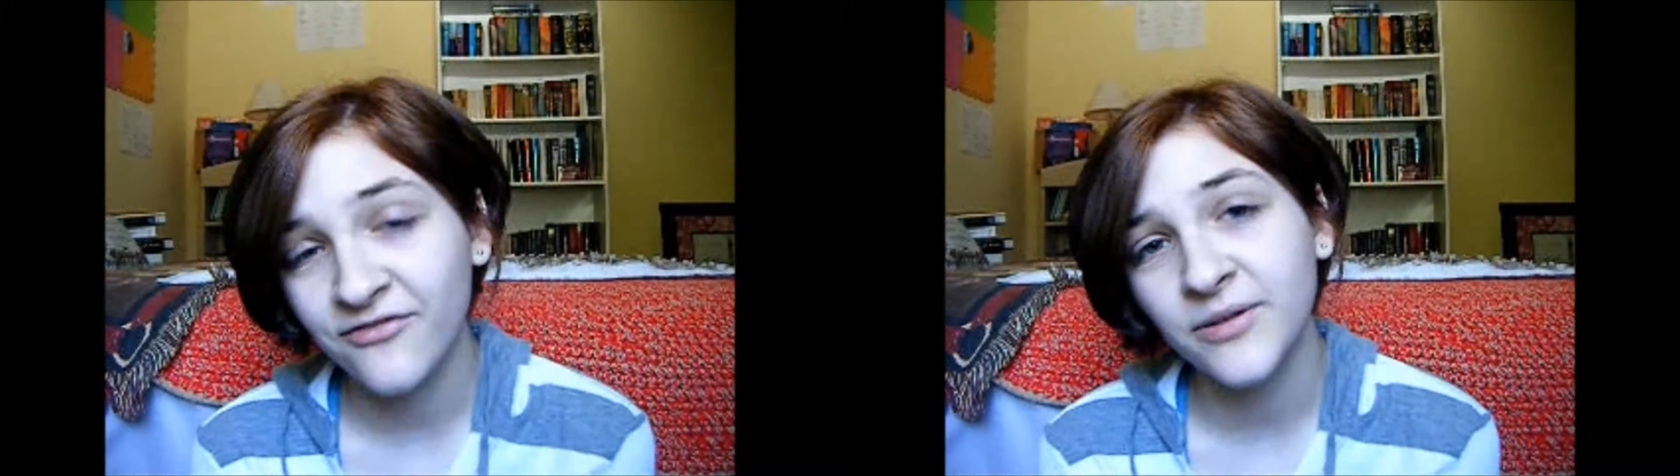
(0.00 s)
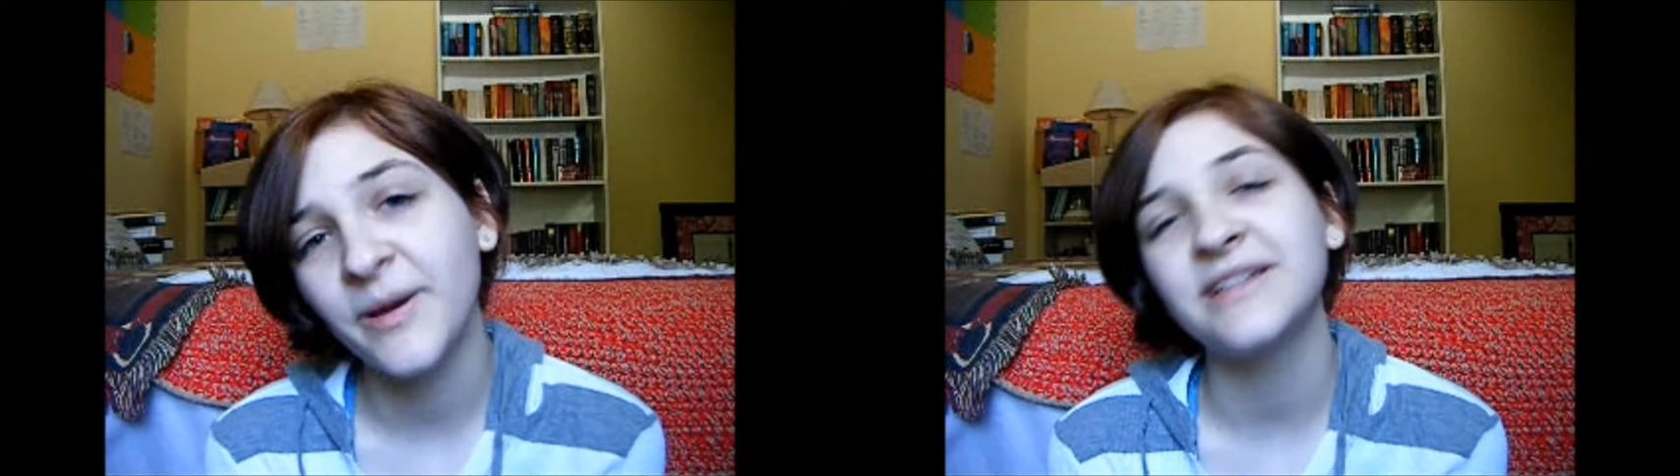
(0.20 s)

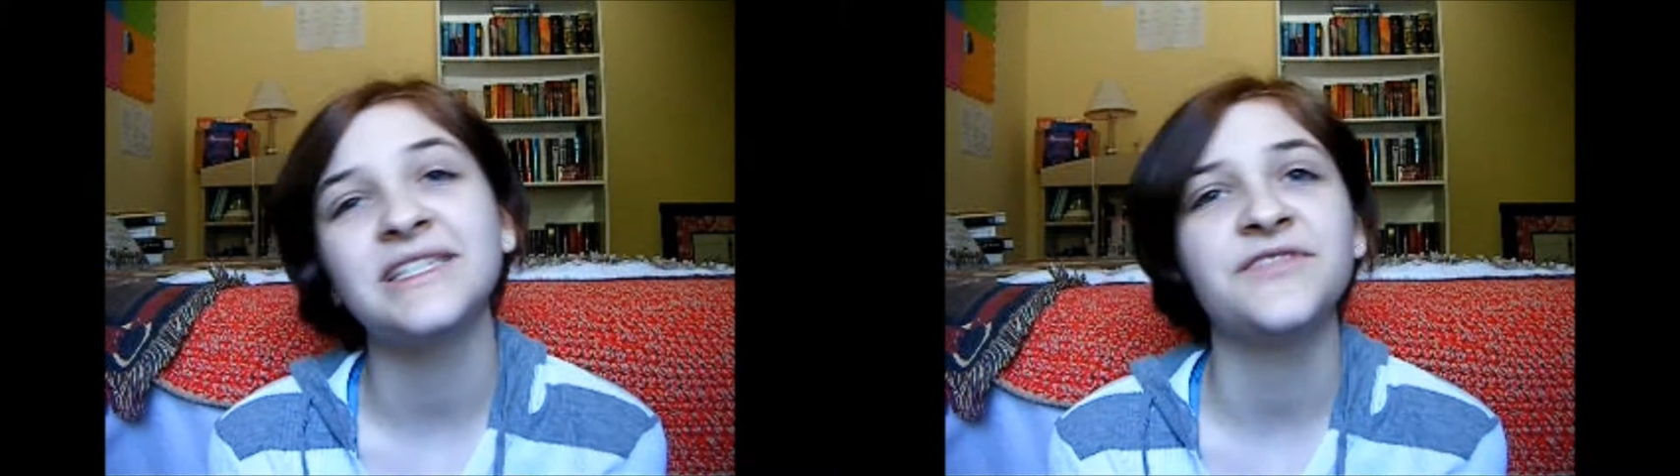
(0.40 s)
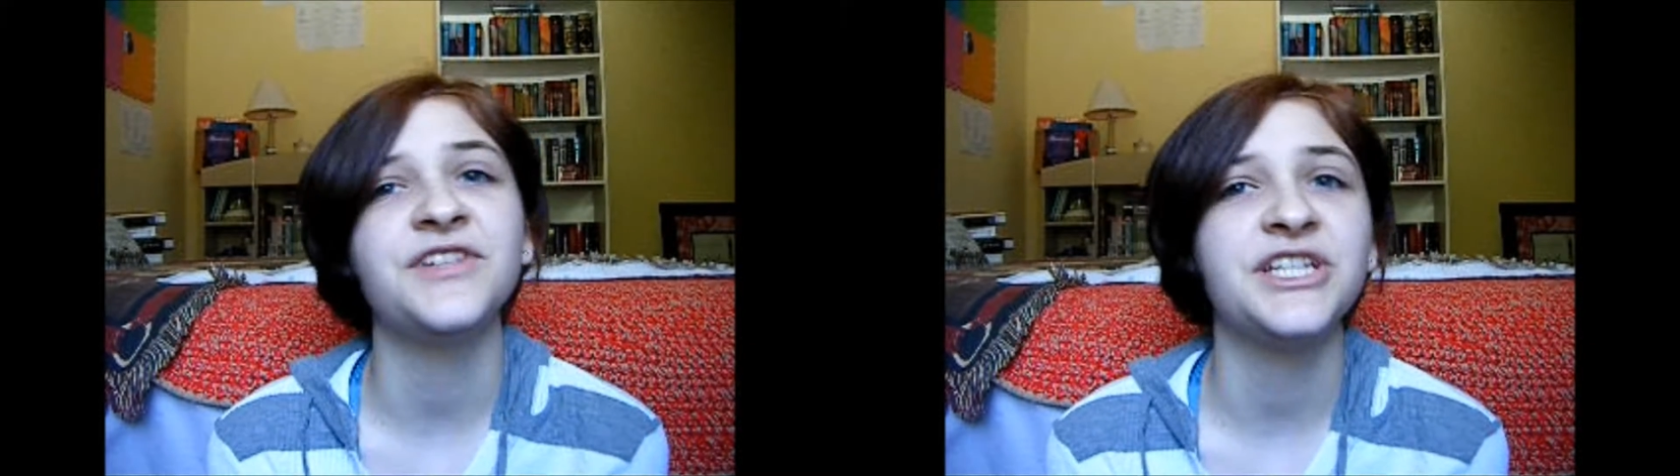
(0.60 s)

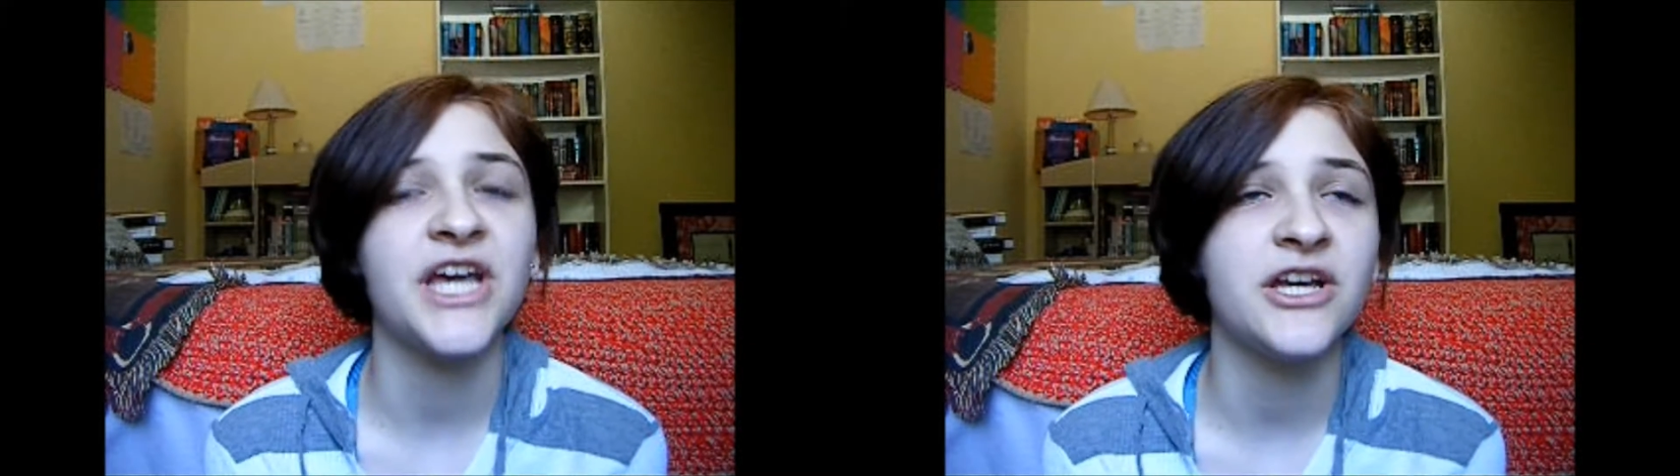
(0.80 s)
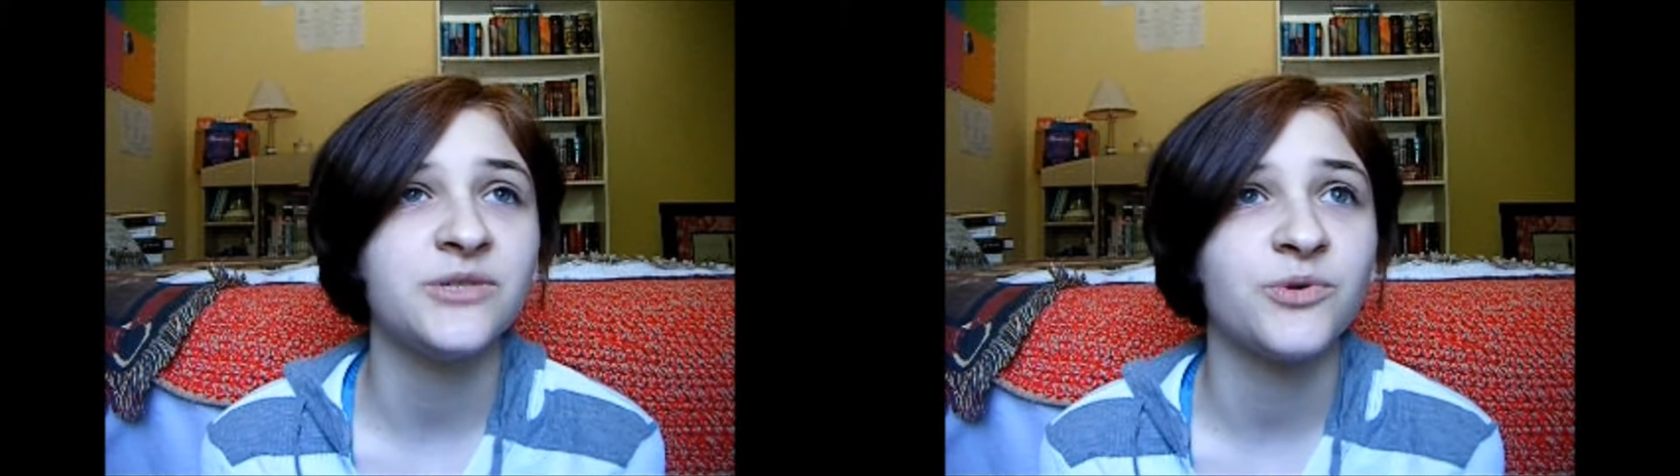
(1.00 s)
Everybody's
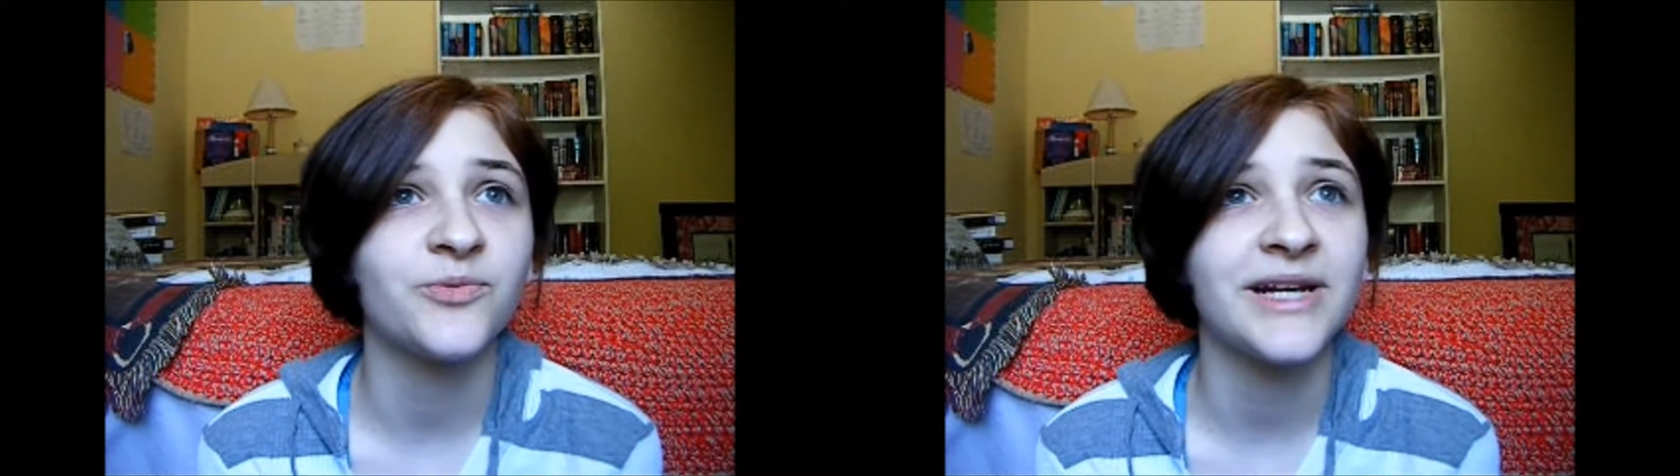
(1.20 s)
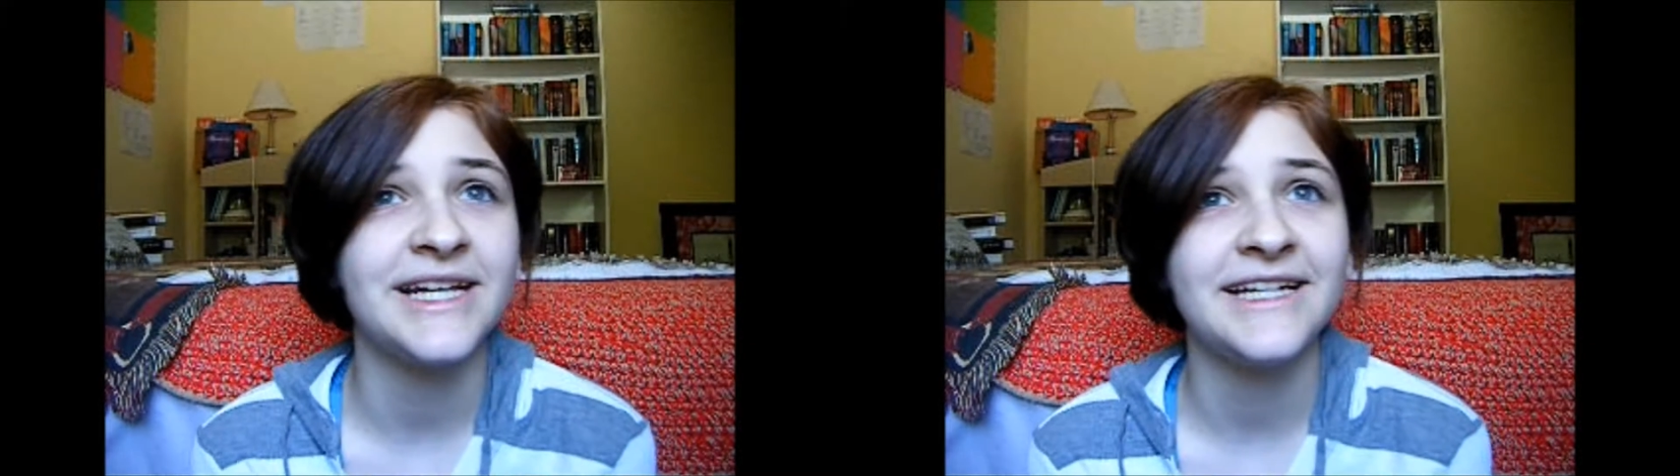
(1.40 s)
videos
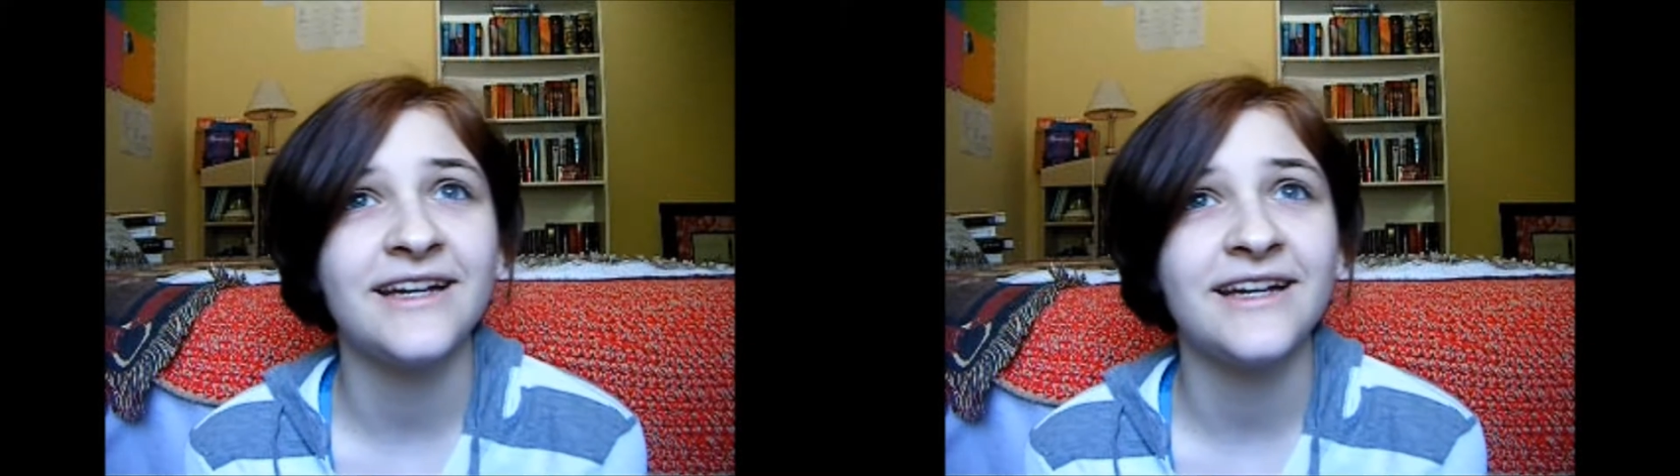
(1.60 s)
were really